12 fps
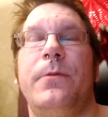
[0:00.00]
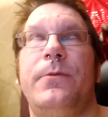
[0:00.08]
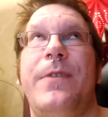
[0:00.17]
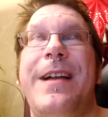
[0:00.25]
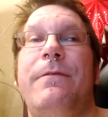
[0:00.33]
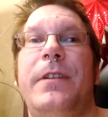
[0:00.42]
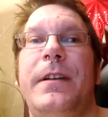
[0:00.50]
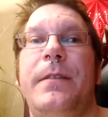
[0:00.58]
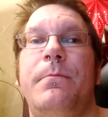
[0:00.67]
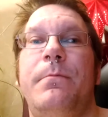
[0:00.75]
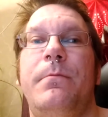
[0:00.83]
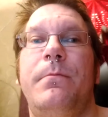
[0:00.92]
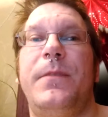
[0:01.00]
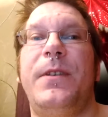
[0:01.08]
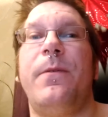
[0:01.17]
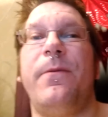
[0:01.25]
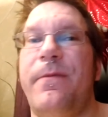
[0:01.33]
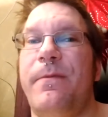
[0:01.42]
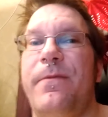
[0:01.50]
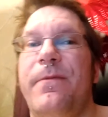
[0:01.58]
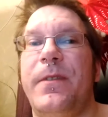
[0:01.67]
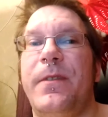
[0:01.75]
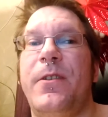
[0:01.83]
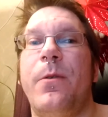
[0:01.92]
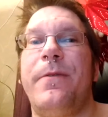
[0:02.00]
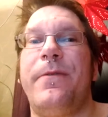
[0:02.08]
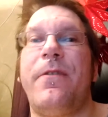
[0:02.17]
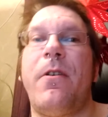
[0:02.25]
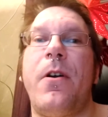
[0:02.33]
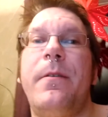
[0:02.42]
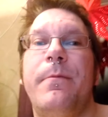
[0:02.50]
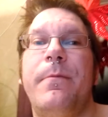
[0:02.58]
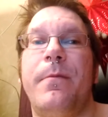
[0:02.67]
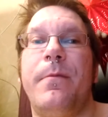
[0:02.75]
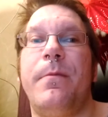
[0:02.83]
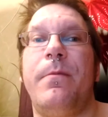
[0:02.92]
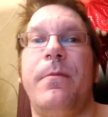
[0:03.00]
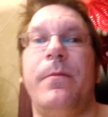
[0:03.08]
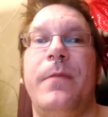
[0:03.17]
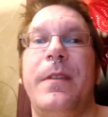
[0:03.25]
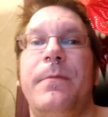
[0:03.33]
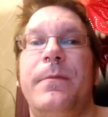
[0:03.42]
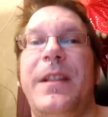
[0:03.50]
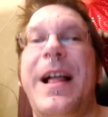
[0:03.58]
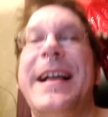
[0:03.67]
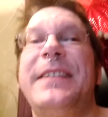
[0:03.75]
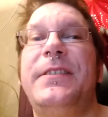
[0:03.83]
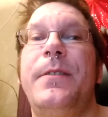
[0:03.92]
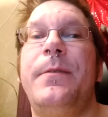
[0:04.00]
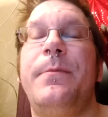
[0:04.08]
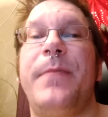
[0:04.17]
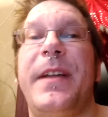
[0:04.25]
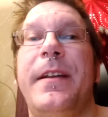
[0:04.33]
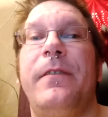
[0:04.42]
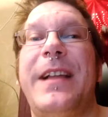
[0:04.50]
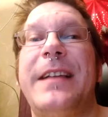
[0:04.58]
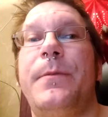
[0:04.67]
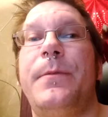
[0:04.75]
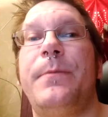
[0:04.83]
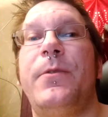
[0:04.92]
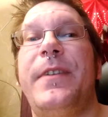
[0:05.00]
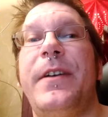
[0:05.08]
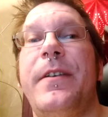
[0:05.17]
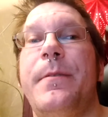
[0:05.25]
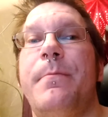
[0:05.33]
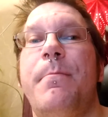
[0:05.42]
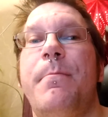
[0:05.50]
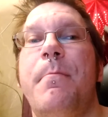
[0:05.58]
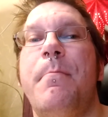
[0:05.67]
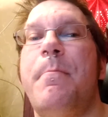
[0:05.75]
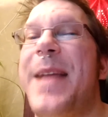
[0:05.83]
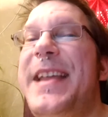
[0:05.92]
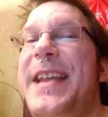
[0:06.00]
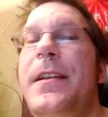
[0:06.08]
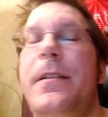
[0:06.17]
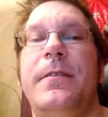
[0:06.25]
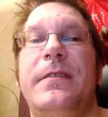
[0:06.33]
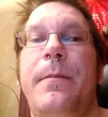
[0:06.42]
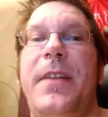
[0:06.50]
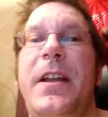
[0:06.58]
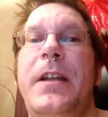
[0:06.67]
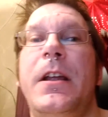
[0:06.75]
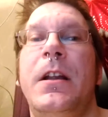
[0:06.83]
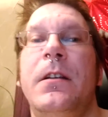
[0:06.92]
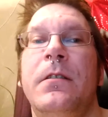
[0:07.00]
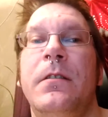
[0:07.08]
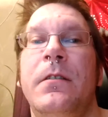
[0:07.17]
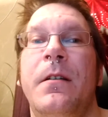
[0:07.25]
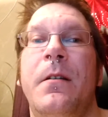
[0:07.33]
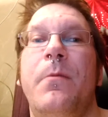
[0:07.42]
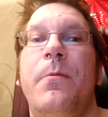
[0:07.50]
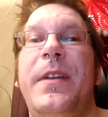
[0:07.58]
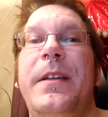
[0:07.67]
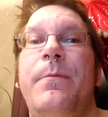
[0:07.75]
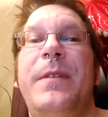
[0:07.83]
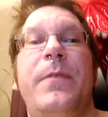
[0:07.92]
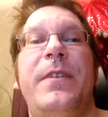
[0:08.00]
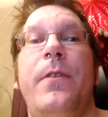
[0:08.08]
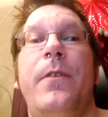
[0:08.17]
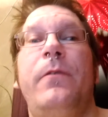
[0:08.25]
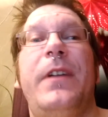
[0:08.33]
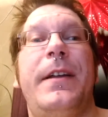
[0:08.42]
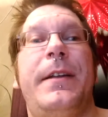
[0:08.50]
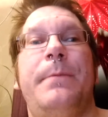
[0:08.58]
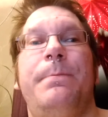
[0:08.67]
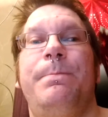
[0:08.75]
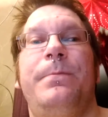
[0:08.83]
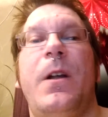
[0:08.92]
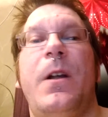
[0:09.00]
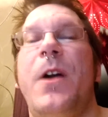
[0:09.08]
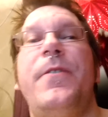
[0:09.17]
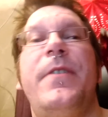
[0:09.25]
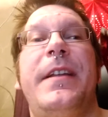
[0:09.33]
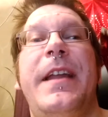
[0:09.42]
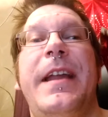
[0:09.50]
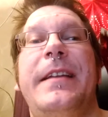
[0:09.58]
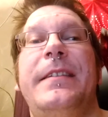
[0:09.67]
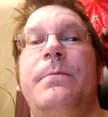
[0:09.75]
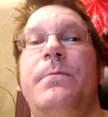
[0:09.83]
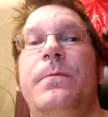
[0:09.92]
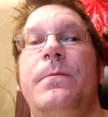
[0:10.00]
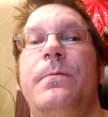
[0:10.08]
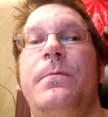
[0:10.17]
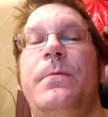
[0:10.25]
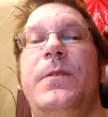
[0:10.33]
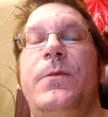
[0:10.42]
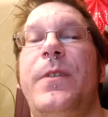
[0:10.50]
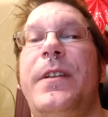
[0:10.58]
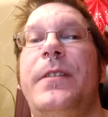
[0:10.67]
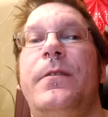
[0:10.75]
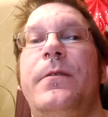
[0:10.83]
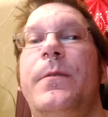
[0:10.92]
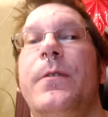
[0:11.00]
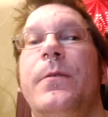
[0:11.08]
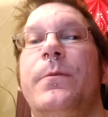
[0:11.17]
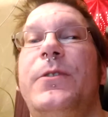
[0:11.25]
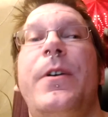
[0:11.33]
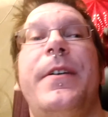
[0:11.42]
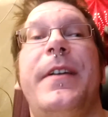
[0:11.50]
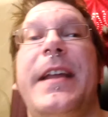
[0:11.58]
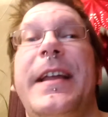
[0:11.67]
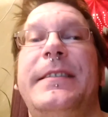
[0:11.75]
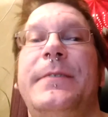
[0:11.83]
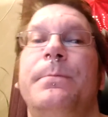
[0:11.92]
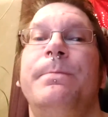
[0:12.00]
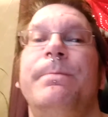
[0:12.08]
traveling, going far. Last year, beginning of last year, we moved here in May, something. We drove like 100 Ks, 200 Ks